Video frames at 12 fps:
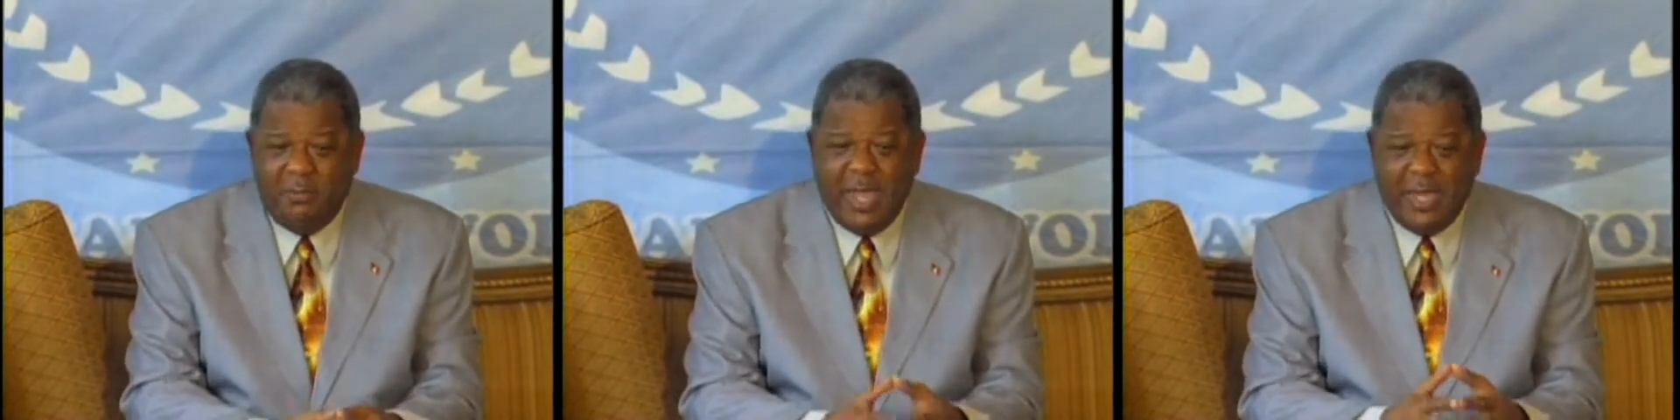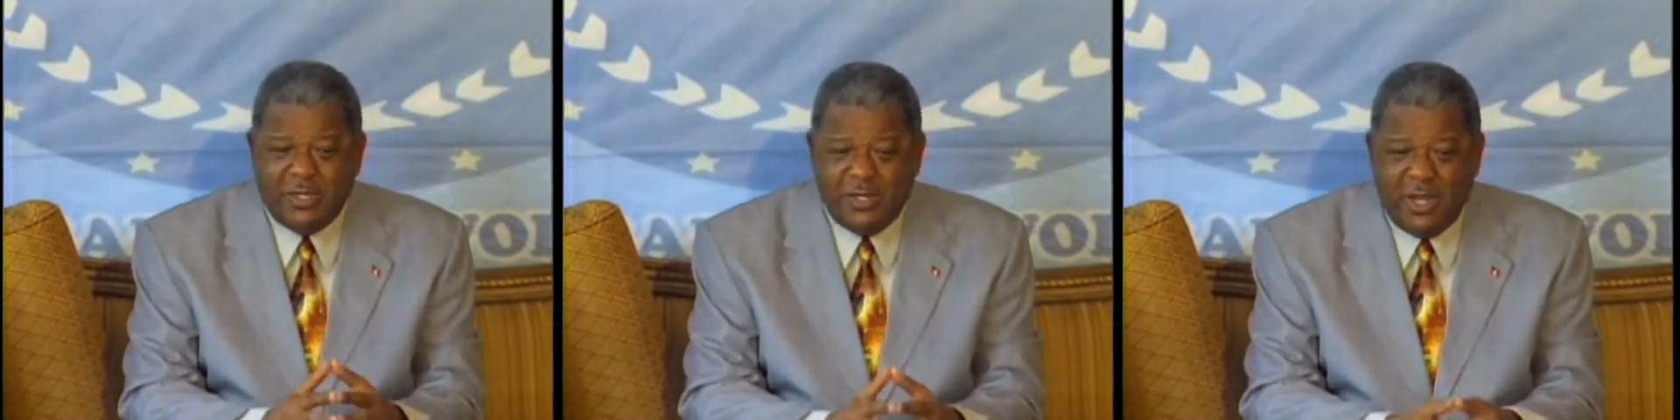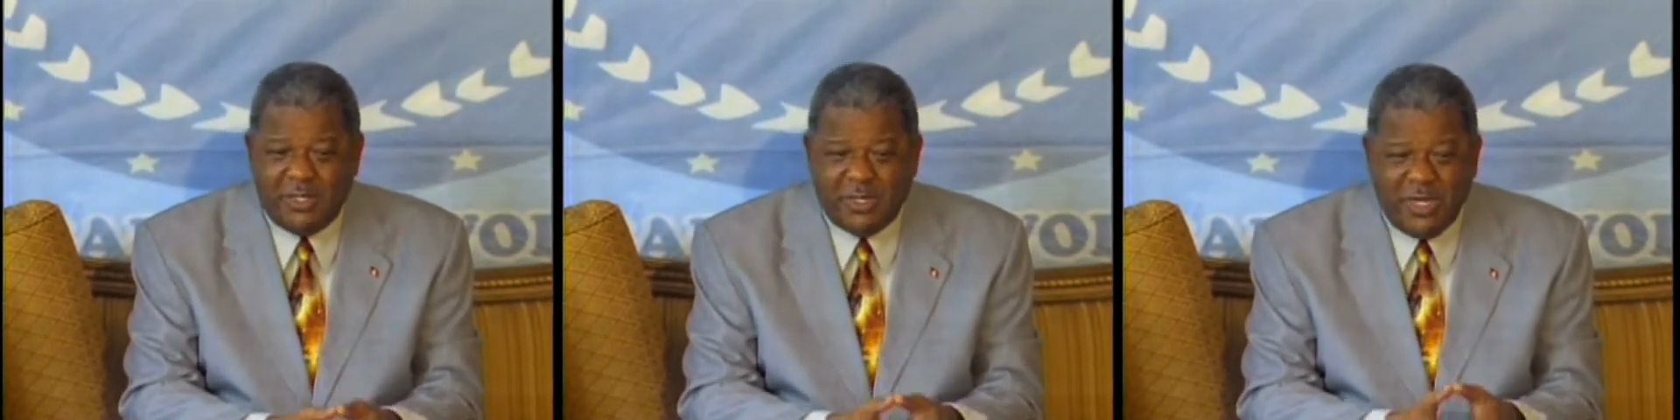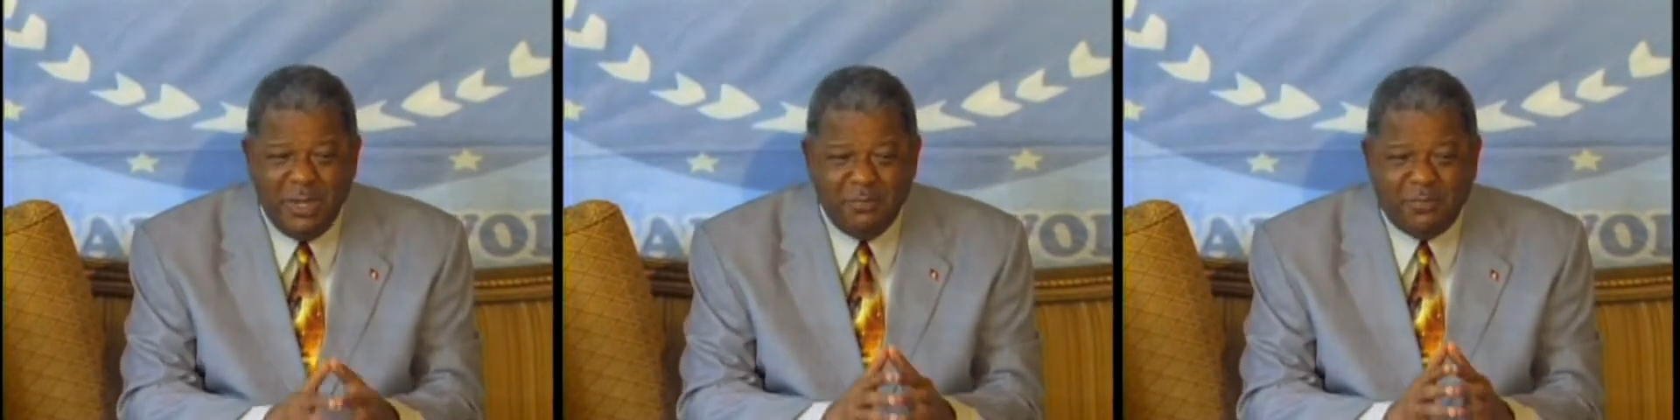by
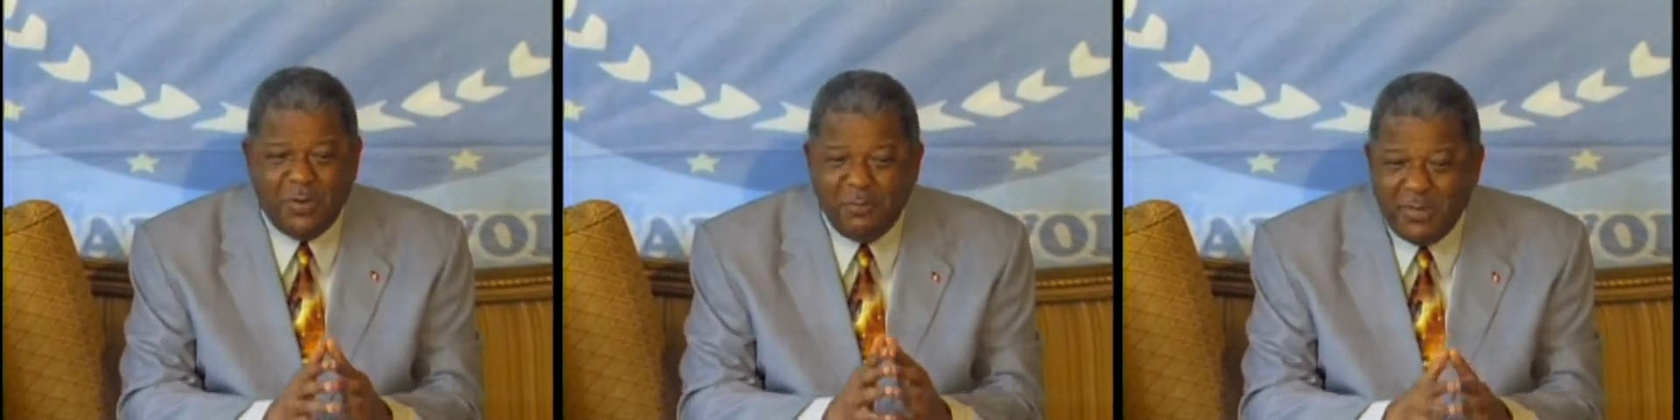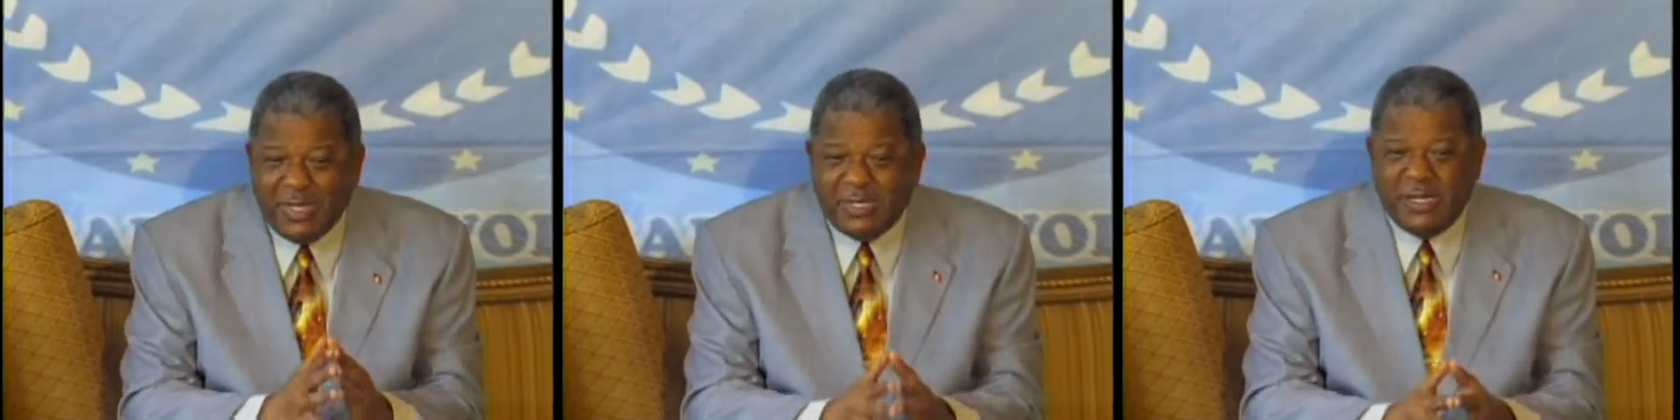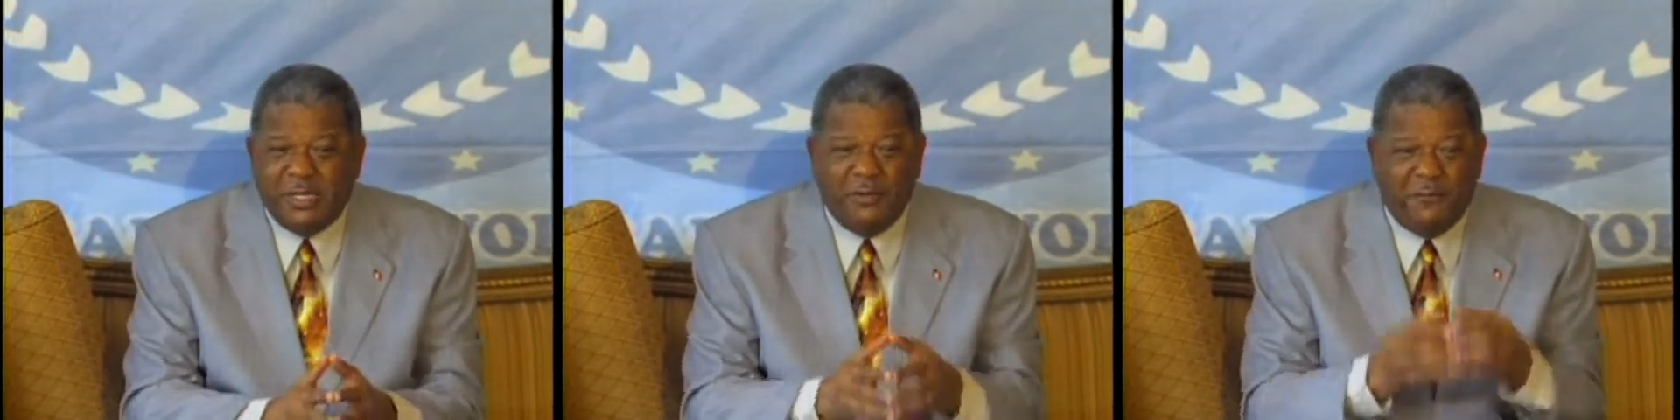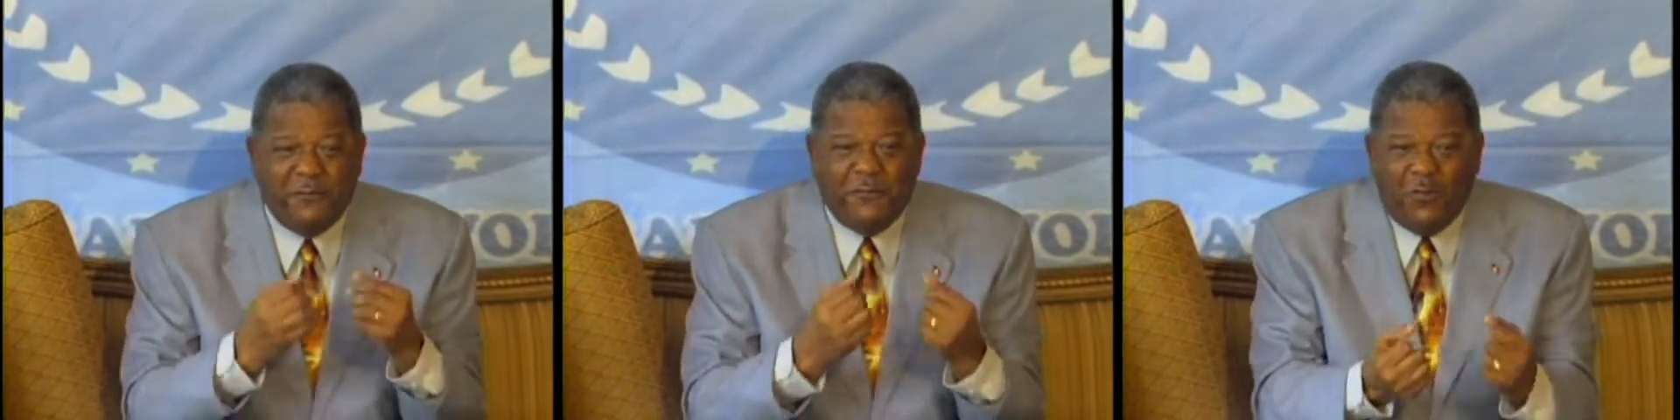not implementing
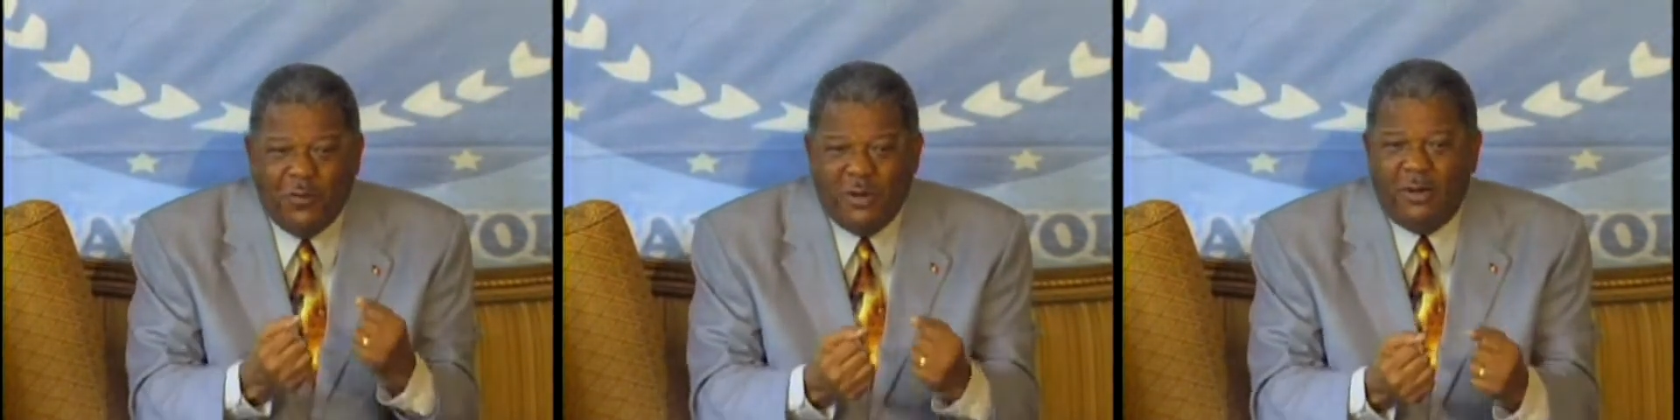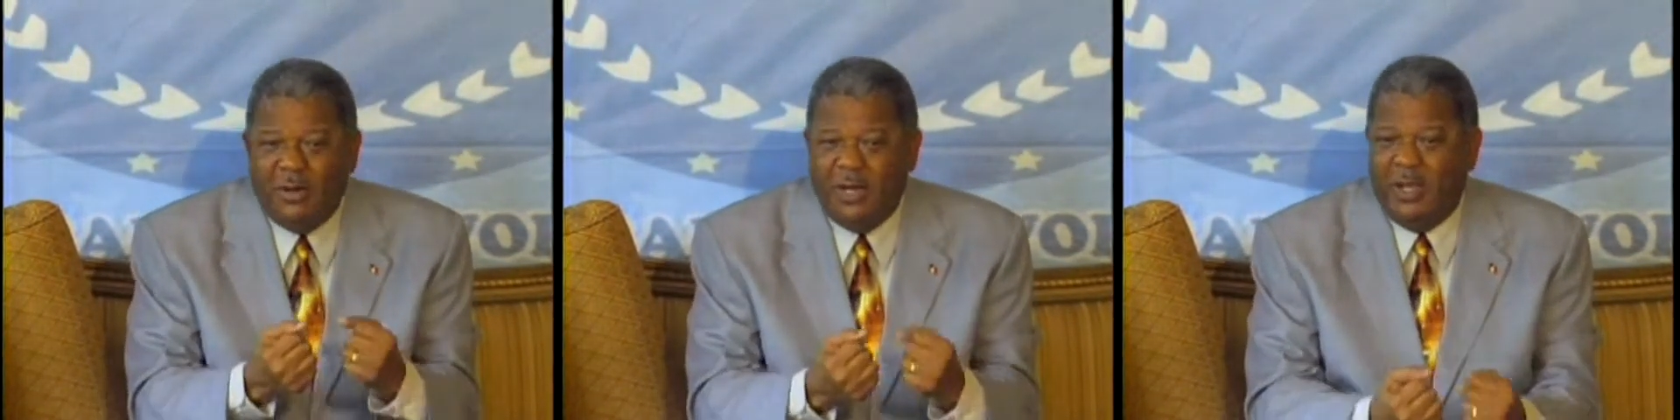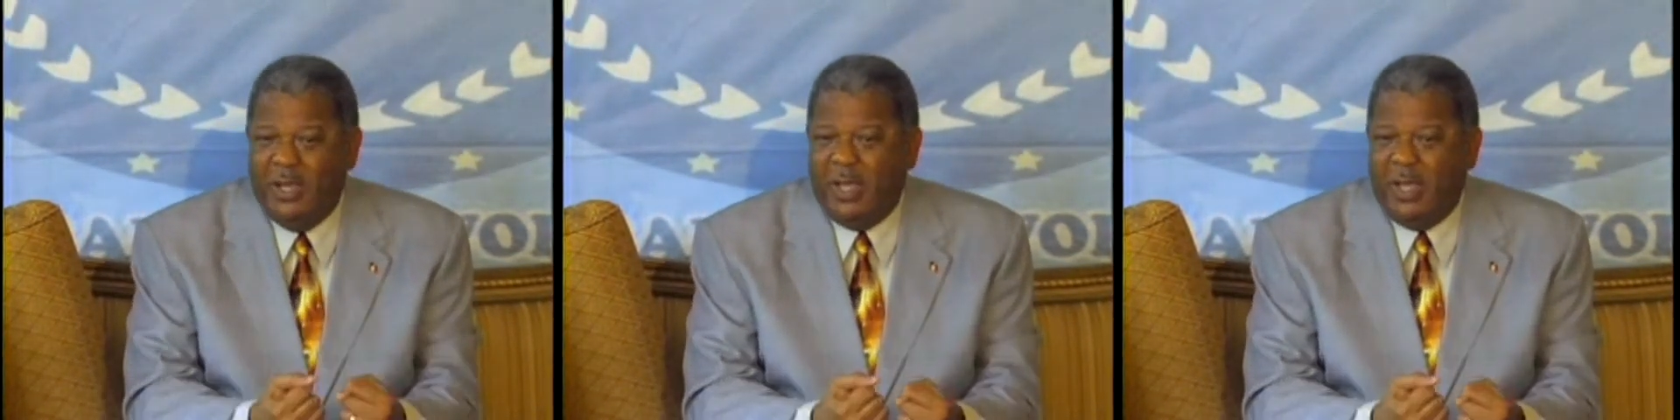the full